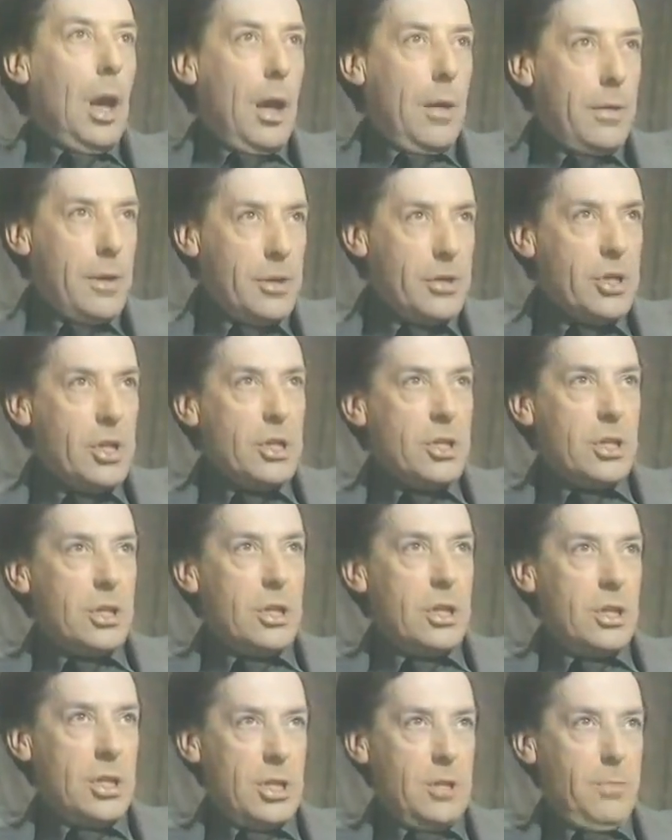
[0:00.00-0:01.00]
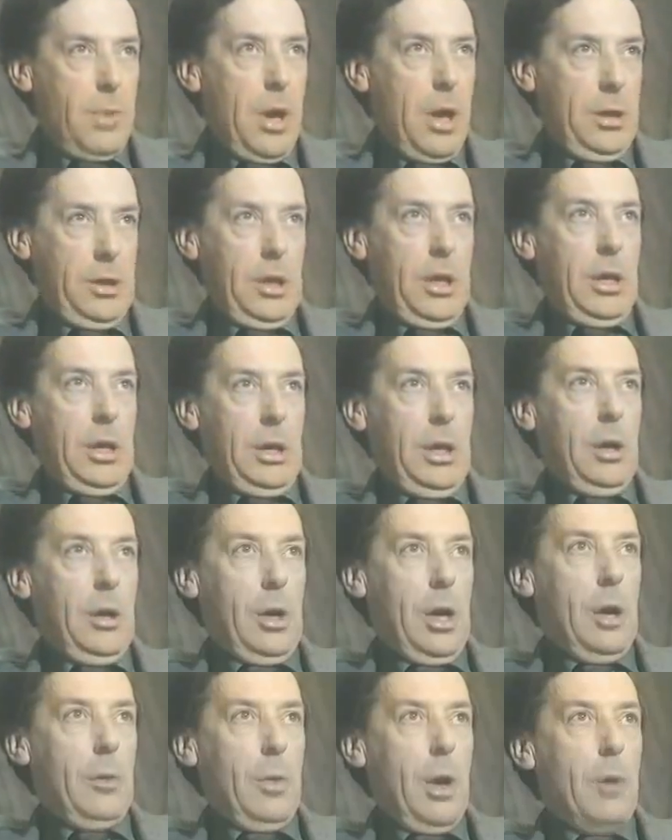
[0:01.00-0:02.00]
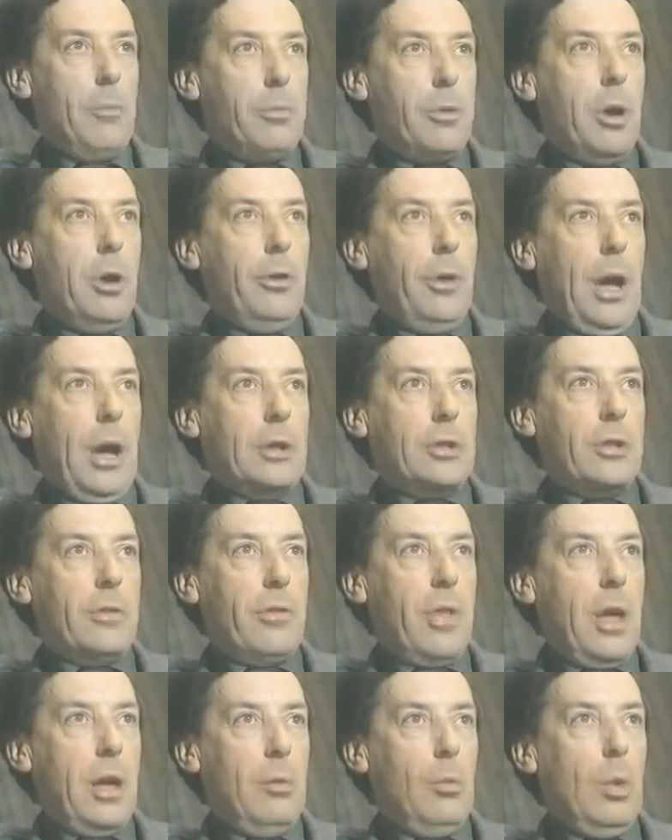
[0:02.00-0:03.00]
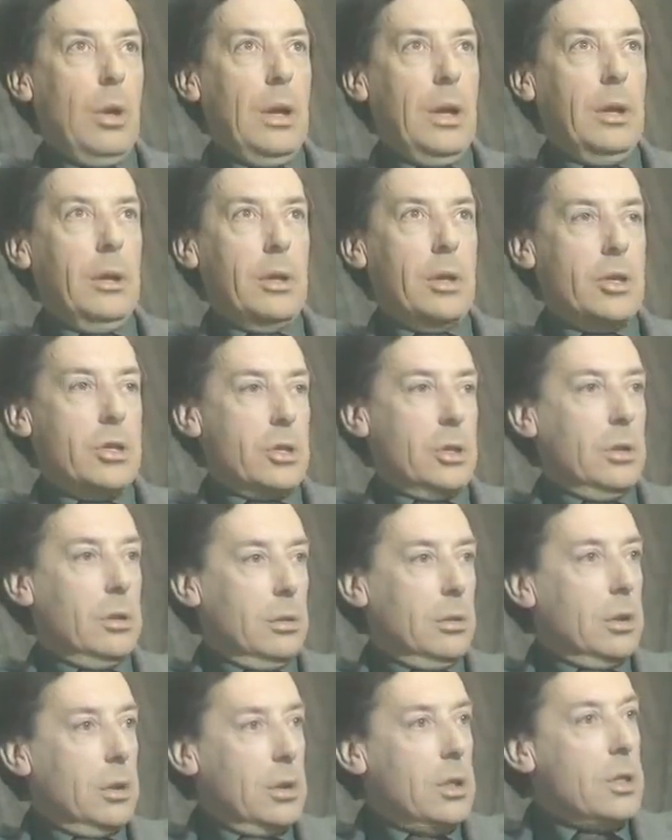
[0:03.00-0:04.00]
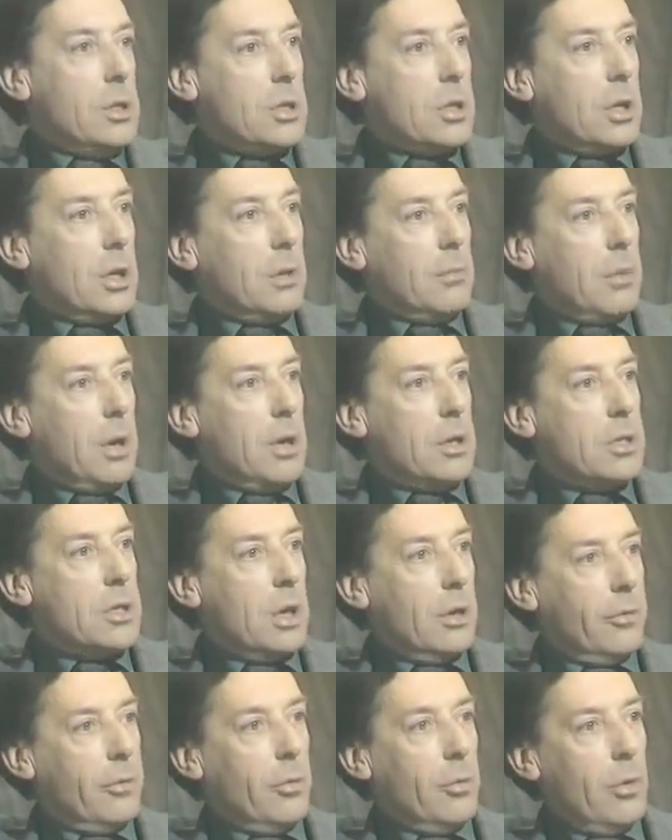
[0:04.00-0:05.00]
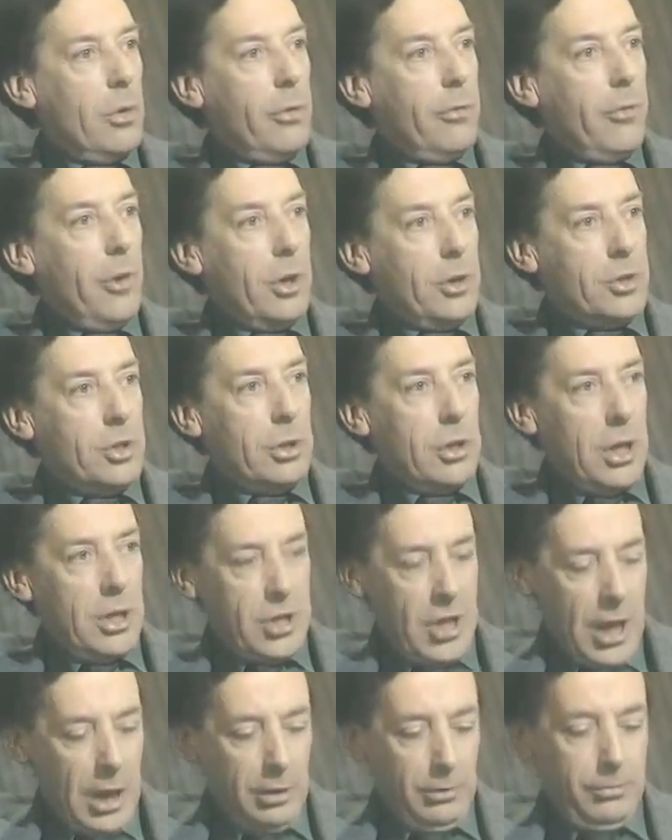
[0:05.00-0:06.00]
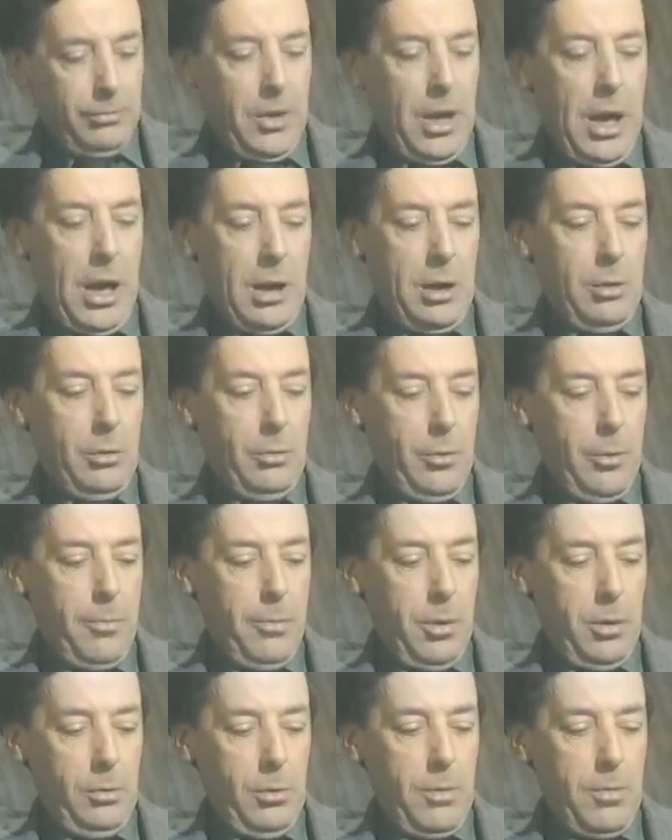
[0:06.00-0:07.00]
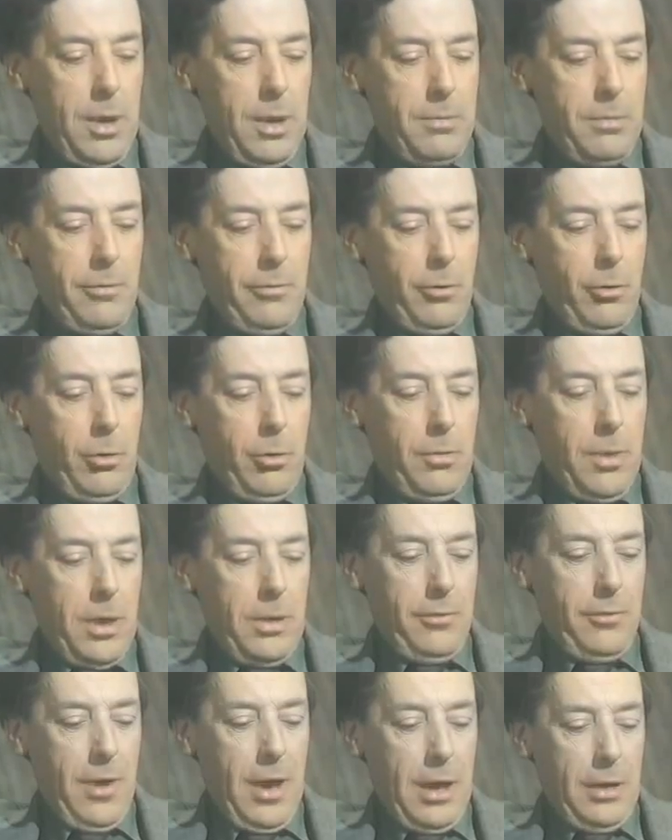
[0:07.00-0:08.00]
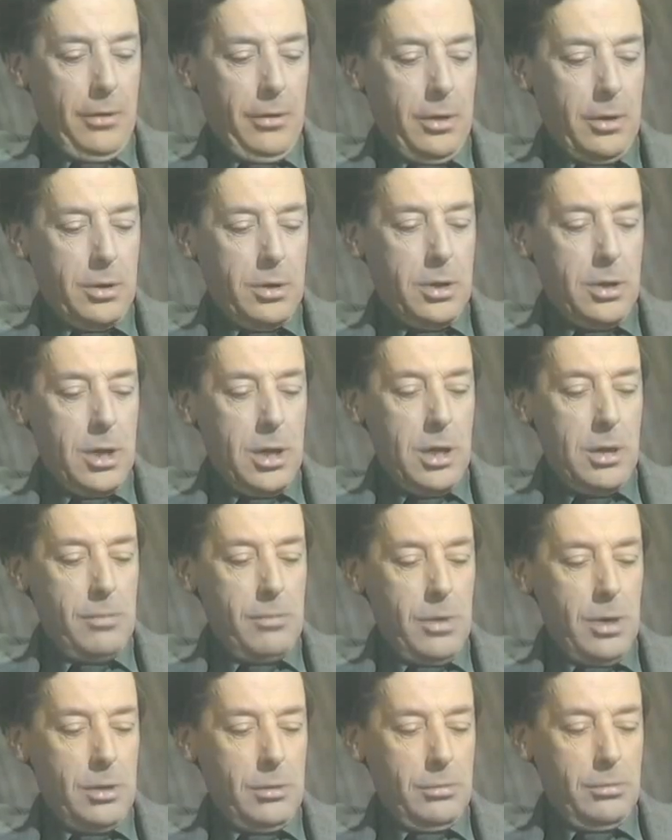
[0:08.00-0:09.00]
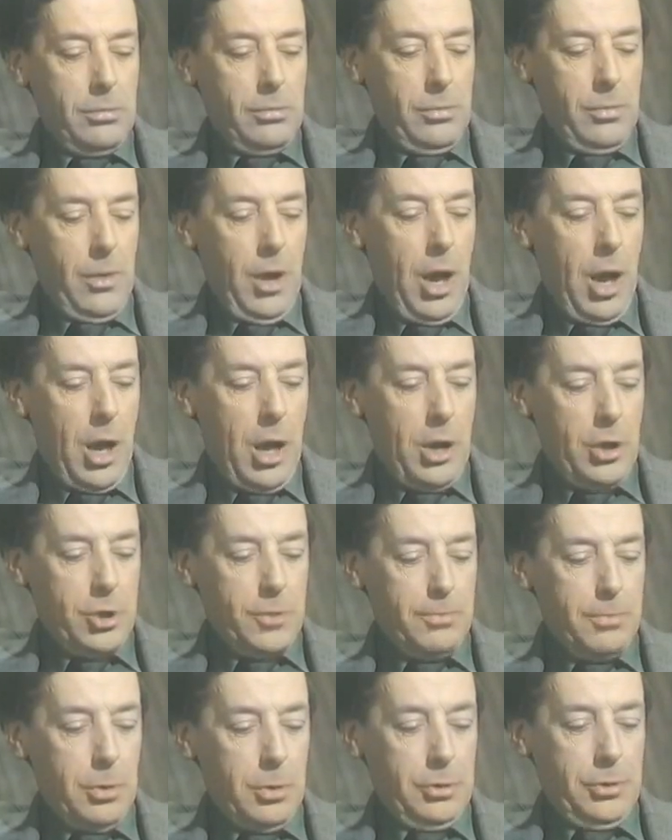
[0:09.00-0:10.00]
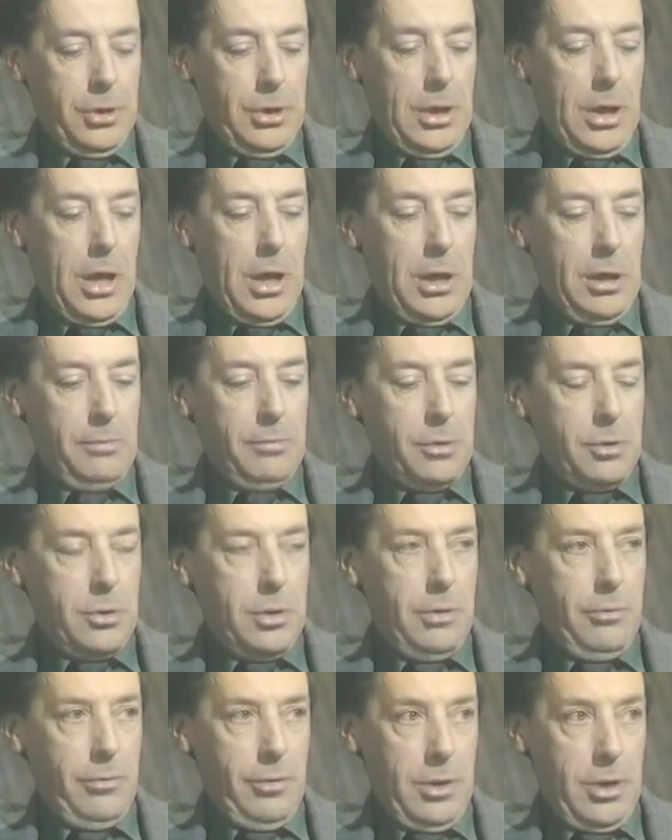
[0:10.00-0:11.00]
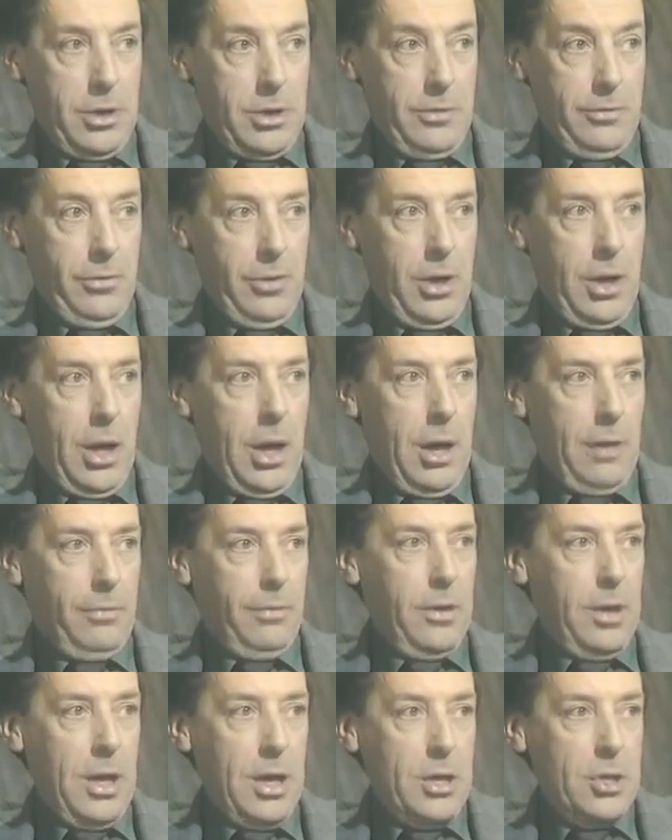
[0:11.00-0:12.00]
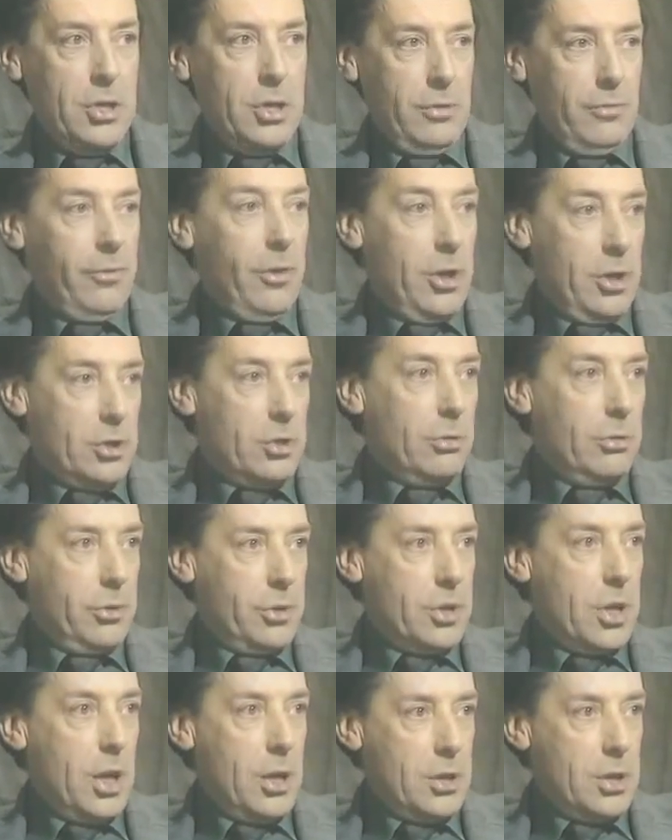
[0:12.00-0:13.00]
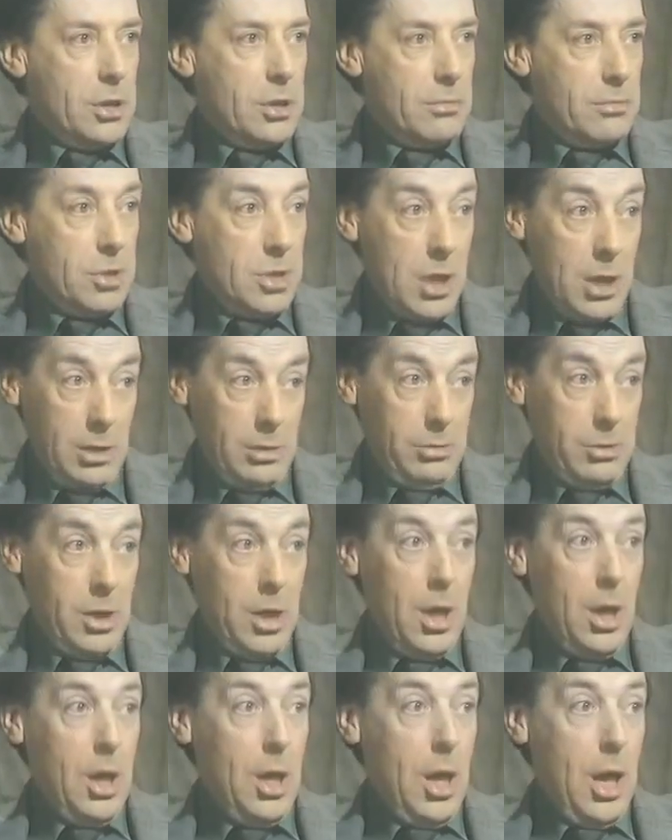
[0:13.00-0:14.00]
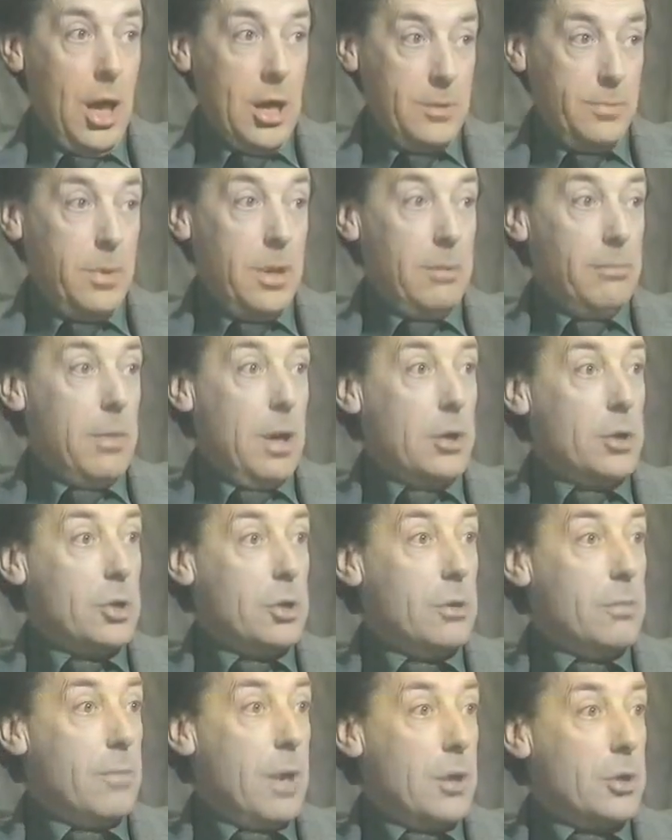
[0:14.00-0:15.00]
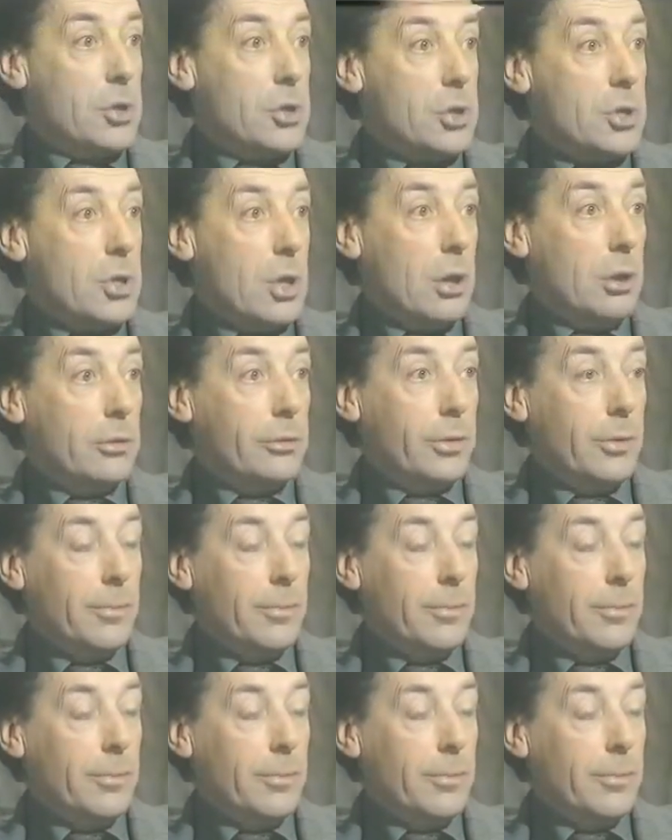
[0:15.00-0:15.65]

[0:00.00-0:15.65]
And this is partly a product of that willingness to look at each thing by itself that we referred to. It's helped now, the point we made before, by the fact that the harsh borderline between philosophy and these first-order sciences themselves has been much dissolved.